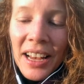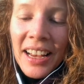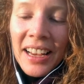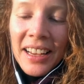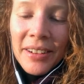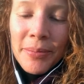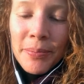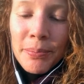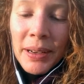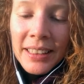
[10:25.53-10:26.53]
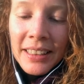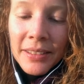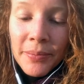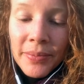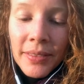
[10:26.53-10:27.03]
Um, but
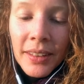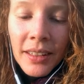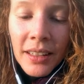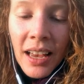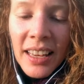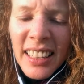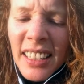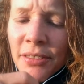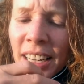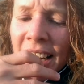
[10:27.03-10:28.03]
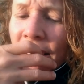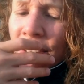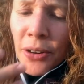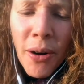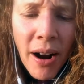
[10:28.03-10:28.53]
I didn't really
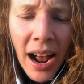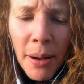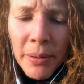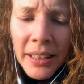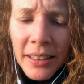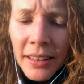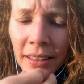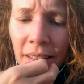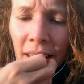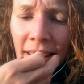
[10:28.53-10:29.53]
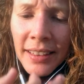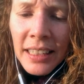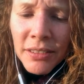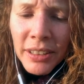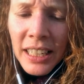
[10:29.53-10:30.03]
throw up. It,
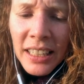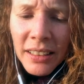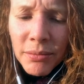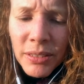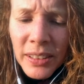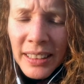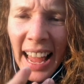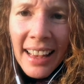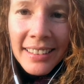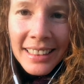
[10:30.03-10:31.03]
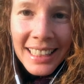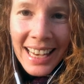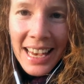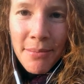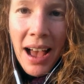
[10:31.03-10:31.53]
nothing really nasty
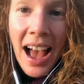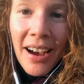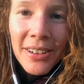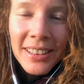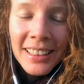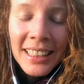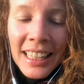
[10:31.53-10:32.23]
came out.